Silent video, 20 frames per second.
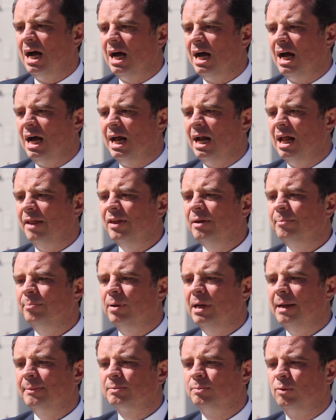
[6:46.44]
I think
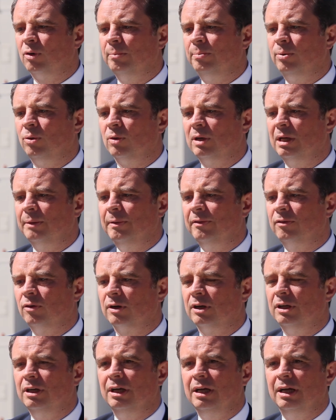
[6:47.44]
perhaps more importantly, we've
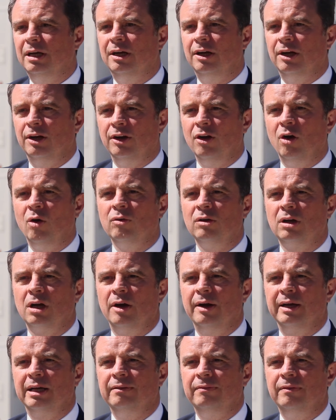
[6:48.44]
got an
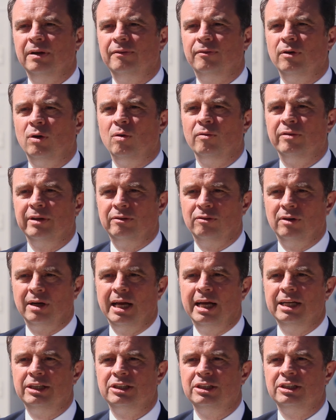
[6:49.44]
ongoing evolving
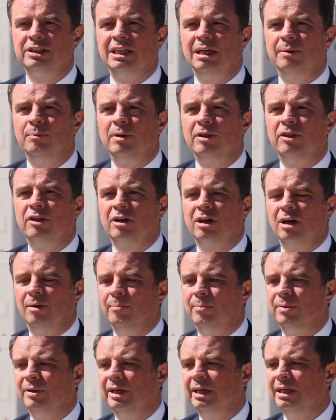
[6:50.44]
relationship with the
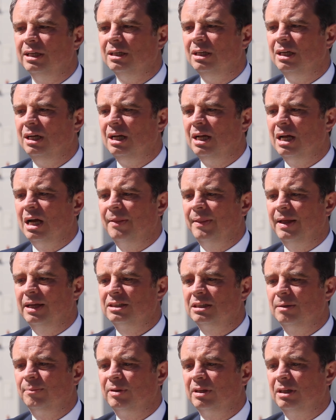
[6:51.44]
company, and
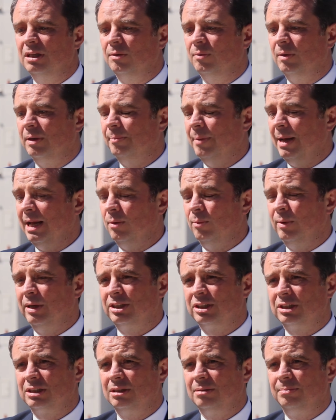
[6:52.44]
that's something that we may
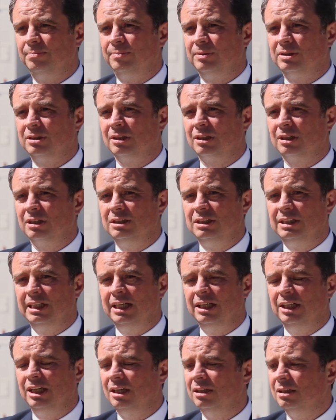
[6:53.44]
wish to
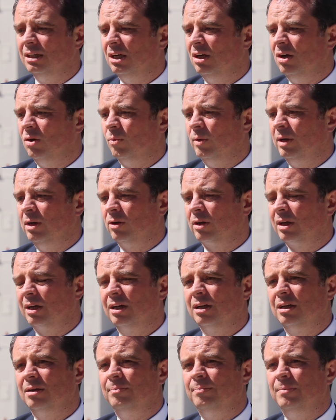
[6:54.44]
continue. We're
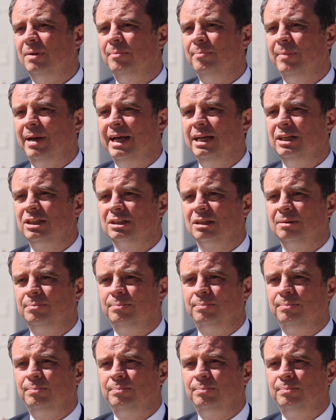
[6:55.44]
looking at a major